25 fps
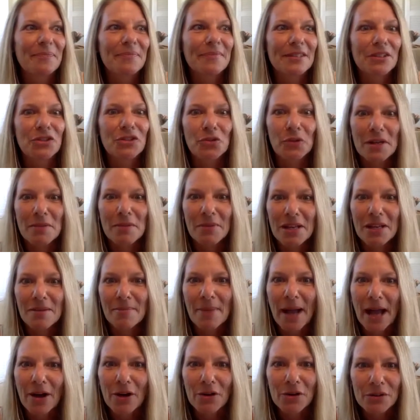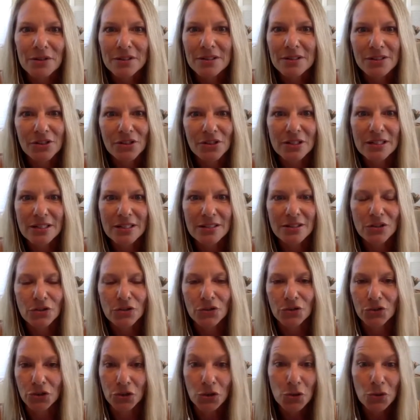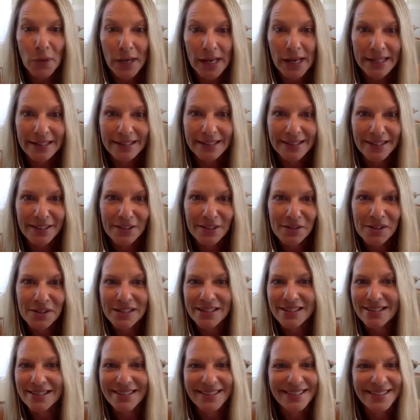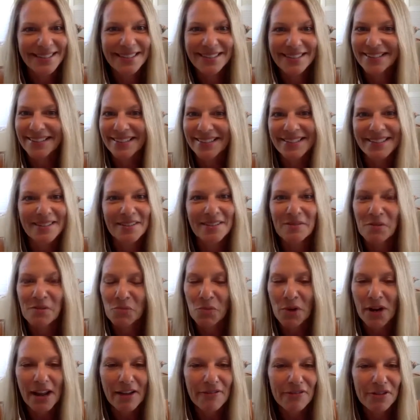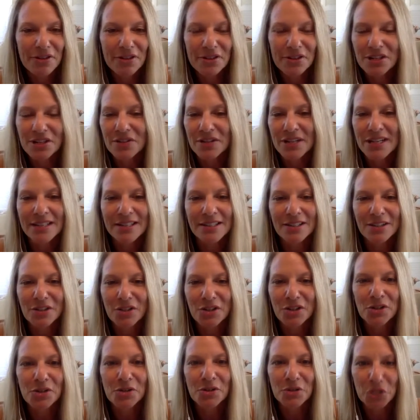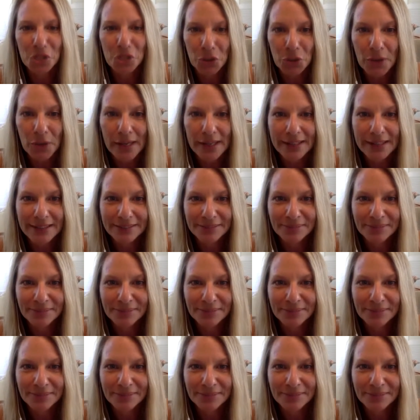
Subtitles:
dreaming about, just do it. There's whatever you need to do it.